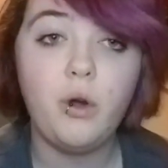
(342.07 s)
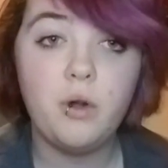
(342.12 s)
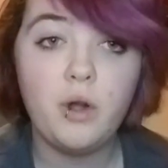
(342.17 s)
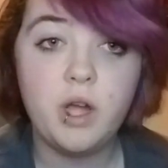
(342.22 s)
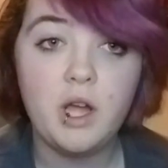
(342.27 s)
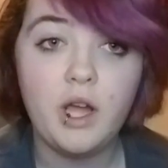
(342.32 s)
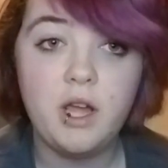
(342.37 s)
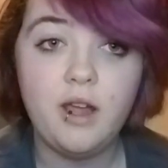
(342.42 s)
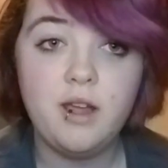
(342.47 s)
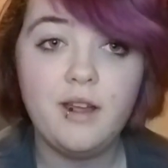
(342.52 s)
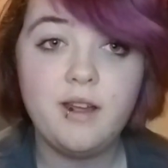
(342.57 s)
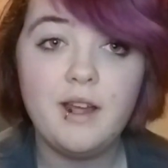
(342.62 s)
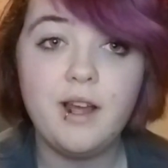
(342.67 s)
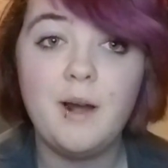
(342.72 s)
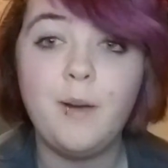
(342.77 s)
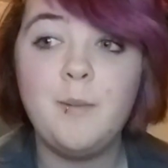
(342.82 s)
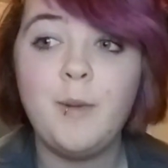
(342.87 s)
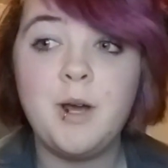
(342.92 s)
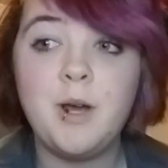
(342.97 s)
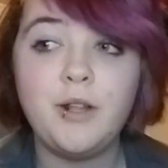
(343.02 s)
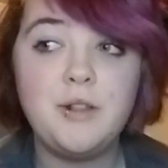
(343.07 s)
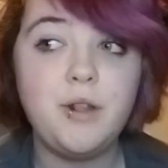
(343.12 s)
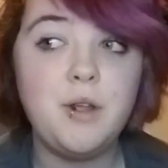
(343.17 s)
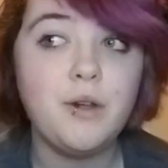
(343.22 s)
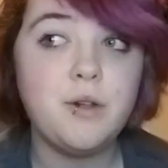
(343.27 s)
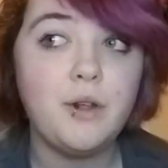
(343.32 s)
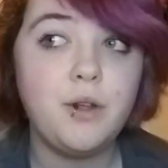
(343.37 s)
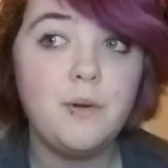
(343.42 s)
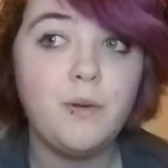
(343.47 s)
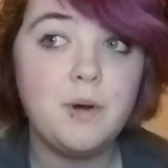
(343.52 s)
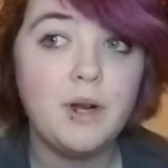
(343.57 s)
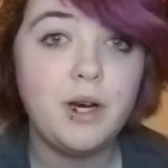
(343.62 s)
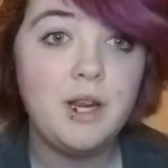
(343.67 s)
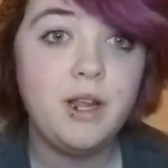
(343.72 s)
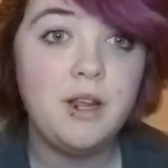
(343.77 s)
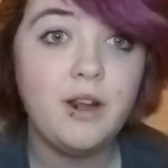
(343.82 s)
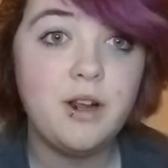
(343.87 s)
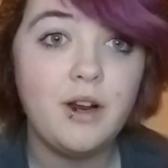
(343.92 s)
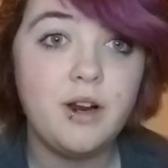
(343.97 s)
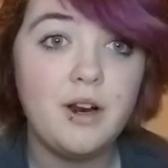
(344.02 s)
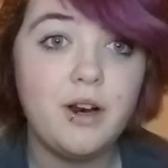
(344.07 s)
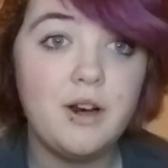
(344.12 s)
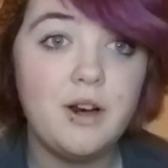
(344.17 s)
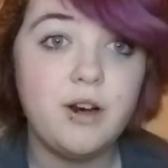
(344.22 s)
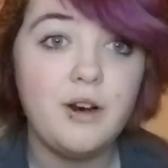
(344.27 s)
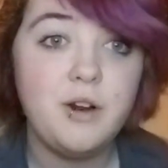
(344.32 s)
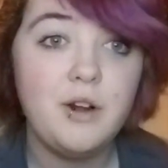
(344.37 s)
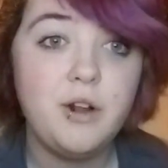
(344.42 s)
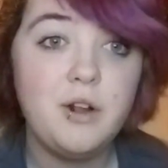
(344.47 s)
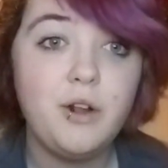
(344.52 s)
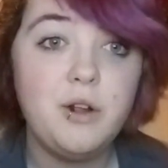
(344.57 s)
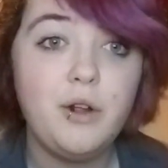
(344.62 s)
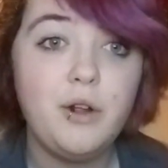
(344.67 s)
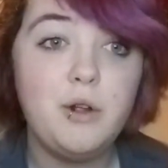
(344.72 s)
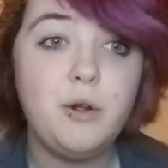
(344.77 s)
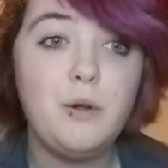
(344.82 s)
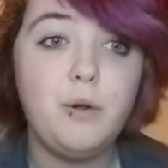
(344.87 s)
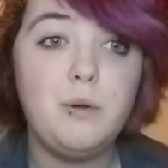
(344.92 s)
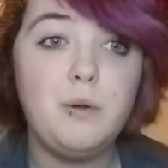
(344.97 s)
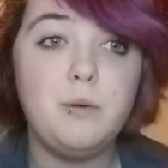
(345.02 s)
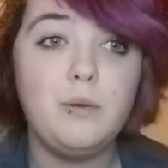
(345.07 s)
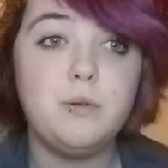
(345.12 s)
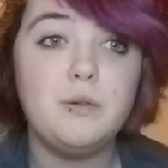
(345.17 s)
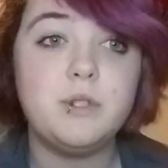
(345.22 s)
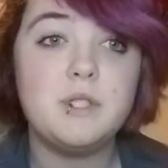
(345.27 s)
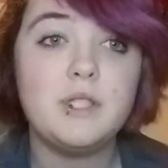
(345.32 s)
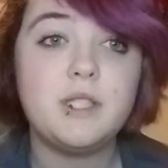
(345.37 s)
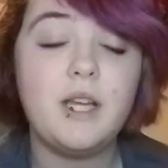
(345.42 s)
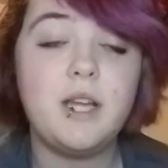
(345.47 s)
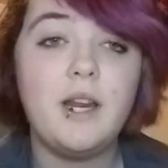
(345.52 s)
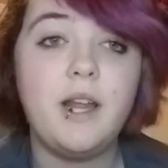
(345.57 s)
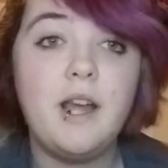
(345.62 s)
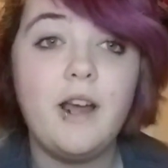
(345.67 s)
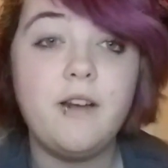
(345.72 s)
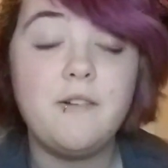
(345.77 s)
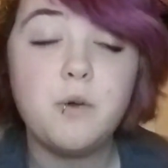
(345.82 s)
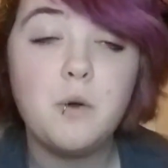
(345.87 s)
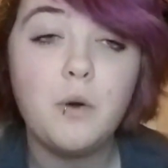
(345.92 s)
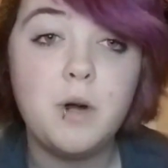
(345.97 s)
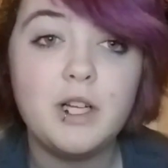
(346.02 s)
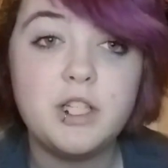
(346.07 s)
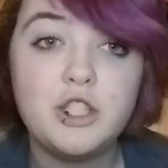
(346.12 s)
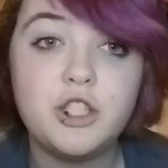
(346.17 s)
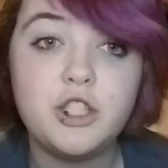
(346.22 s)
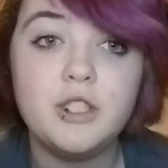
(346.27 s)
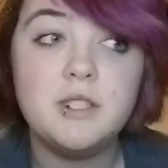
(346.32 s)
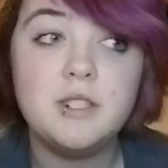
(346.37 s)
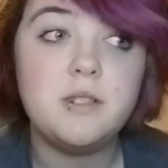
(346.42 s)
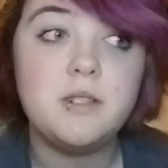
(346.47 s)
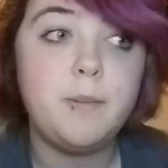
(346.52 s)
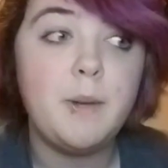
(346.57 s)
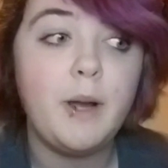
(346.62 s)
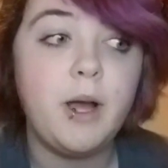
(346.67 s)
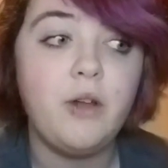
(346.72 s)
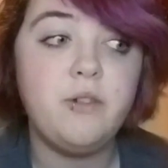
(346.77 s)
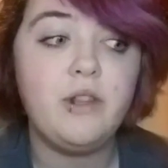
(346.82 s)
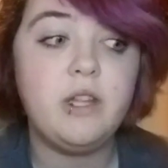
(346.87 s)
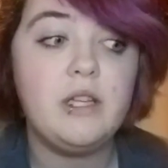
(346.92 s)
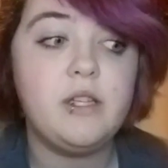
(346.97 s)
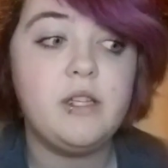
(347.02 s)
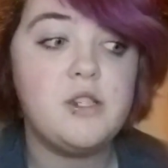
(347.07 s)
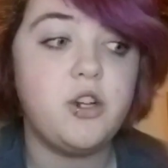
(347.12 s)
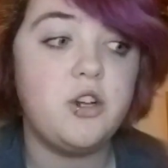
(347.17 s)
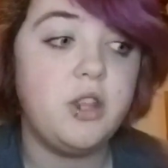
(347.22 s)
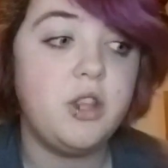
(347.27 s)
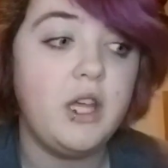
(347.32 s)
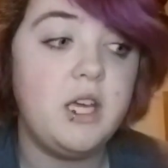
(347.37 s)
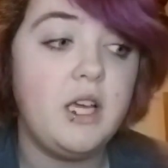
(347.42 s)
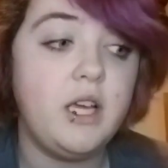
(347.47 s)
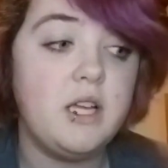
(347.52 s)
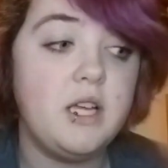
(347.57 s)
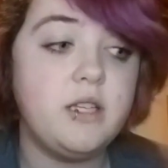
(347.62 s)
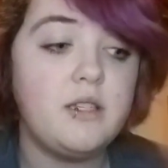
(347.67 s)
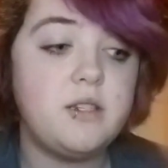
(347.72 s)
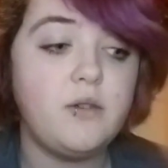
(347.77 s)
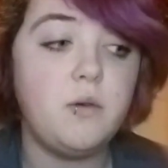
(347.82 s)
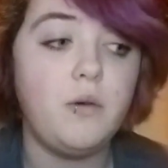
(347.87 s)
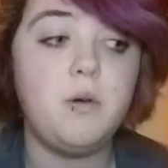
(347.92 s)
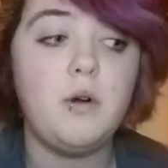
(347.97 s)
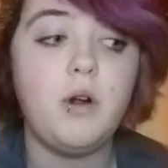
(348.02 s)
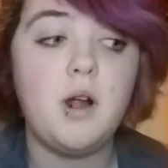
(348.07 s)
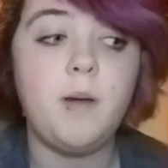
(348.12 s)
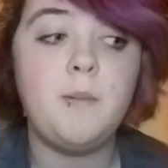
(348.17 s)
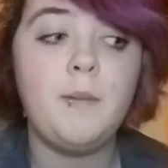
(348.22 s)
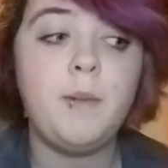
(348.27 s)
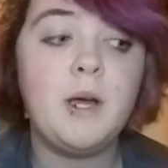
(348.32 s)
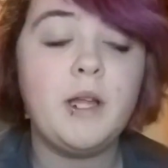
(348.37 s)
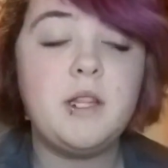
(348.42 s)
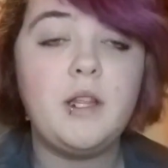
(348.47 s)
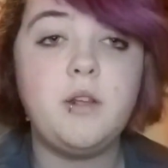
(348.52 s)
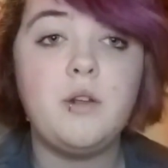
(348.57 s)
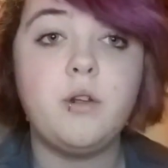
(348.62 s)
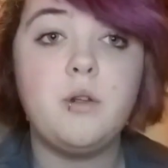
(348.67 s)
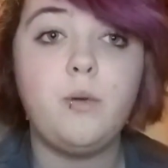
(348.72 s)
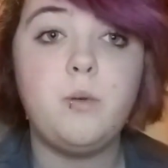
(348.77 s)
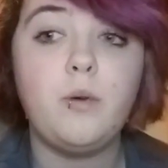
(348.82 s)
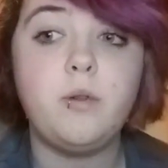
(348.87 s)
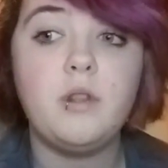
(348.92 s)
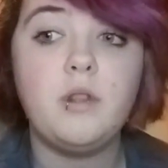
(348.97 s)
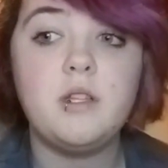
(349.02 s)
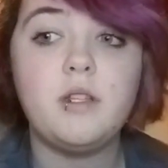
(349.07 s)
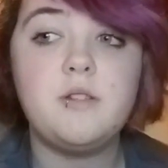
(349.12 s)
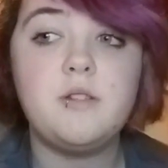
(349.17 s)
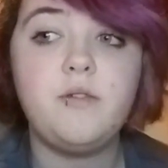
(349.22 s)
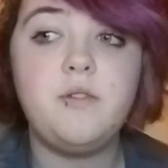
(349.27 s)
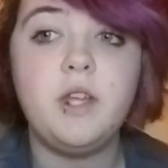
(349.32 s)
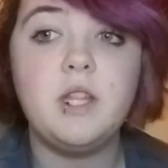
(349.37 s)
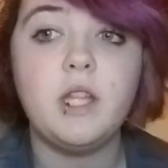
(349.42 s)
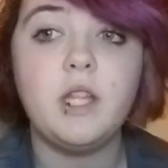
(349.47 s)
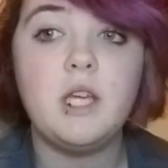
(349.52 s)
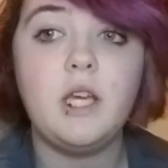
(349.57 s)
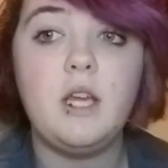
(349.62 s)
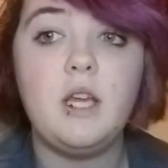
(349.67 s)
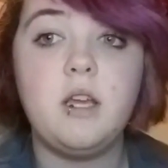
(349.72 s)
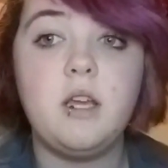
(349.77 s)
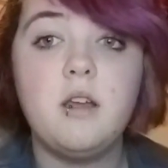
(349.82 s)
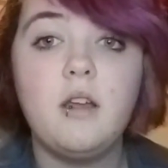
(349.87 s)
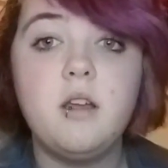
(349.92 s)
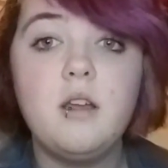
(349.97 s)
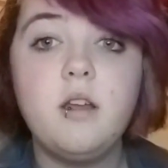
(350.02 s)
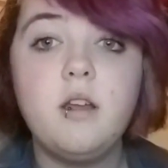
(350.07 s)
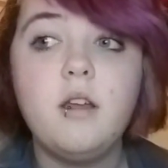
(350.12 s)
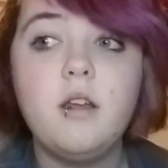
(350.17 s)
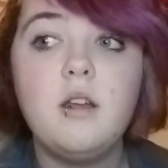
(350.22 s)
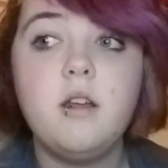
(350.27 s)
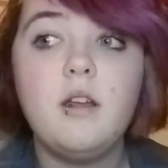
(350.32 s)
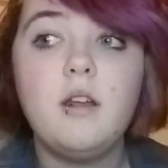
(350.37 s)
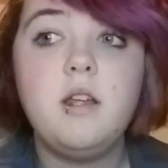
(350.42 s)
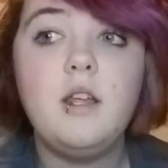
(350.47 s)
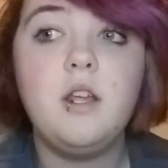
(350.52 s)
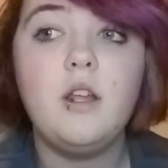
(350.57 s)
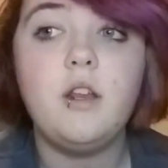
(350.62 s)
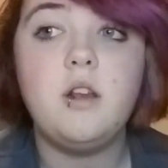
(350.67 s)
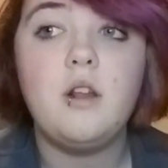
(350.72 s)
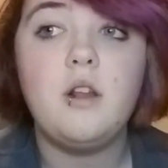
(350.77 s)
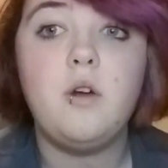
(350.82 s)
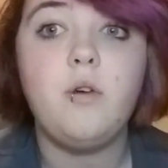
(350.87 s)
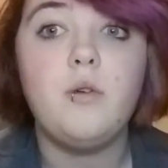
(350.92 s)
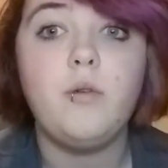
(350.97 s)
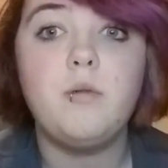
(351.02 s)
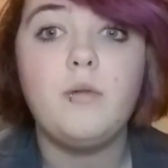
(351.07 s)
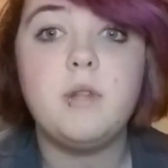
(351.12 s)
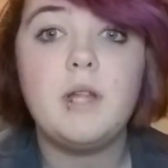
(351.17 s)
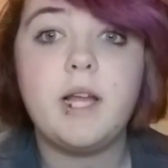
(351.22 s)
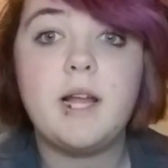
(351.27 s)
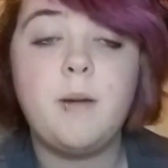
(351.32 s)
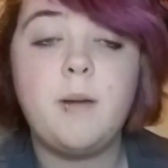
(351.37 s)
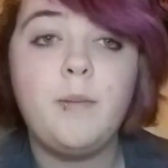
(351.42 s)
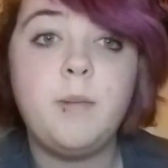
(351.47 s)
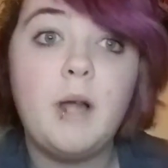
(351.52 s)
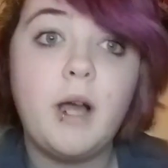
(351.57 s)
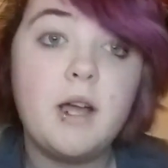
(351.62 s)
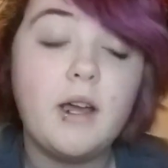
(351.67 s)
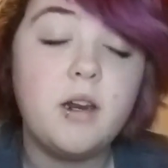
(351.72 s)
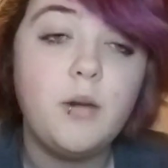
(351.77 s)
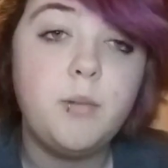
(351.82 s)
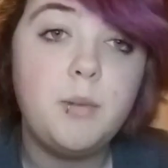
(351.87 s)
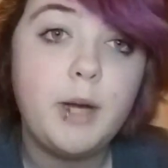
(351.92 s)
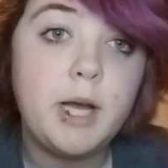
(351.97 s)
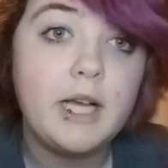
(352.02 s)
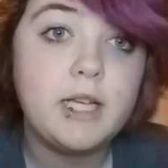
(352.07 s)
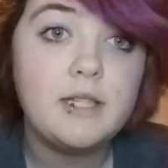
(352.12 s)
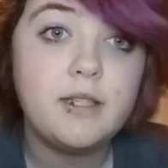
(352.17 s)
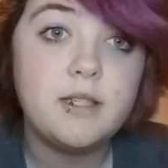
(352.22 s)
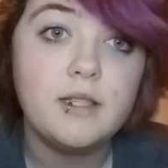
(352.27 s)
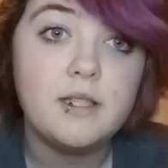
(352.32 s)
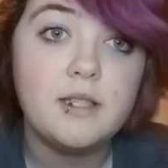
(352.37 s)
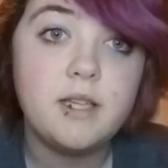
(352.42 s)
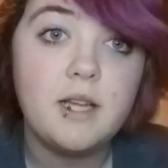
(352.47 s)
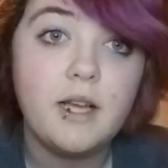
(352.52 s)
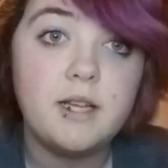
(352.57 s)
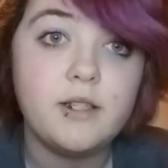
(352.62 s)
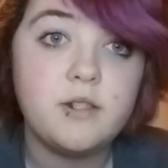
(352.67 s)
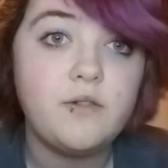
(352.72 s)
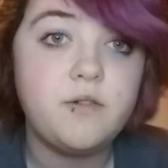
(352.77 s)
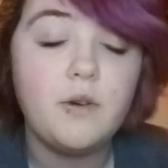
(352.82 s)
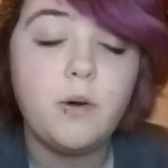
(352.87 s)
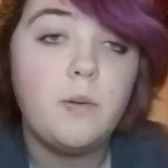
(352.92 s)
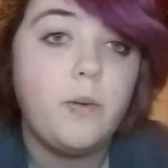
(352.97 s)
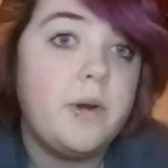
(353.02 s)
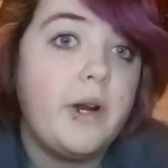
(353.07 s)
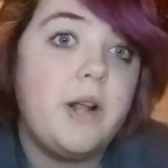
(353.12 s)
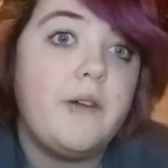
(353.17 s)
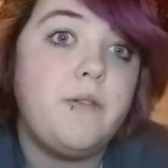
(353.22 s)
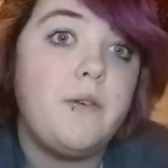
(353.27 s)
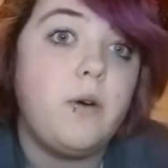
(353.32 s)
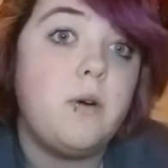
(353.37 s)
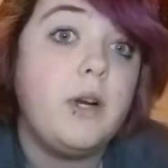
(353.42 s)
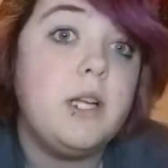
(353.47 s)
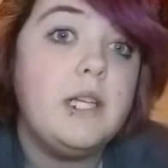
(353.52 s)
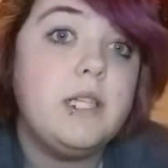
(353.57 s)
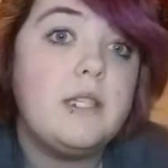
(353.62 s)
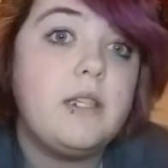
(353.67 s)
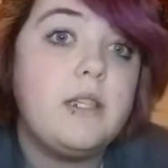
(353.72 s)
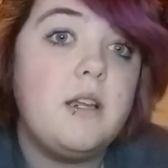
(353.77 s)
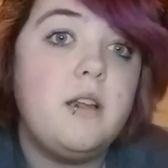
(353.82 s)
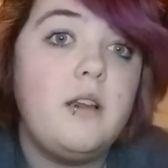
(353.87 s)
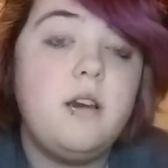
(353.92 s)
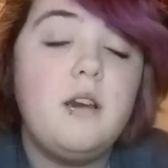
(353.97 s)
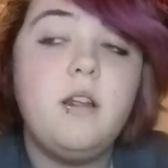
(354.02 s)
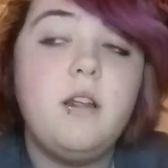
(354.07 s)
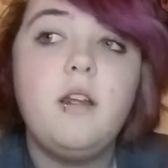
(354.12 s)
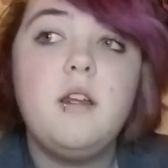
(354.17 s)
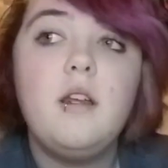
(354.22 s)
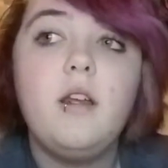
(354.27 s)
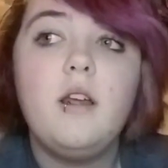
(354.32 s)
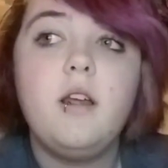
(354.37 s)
okay, I'm not the only one here who's gonna have questions about this or this, or I'm not the only one that's feeling, like I'm not gonna pass this test for whatever reason.